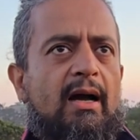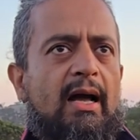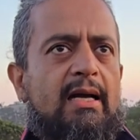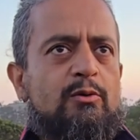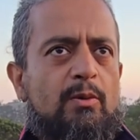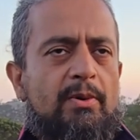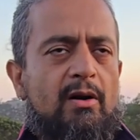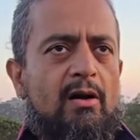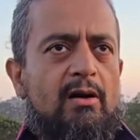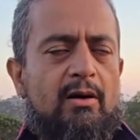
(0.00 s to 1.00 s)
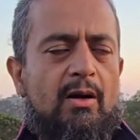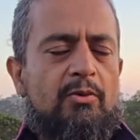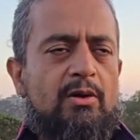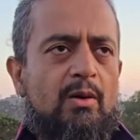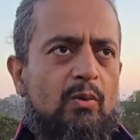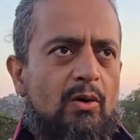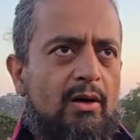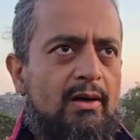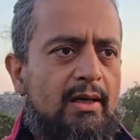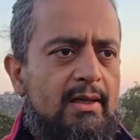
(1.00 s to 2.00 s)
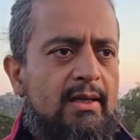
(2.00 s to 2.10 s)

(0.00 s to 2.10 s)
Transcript: has opened all around the world.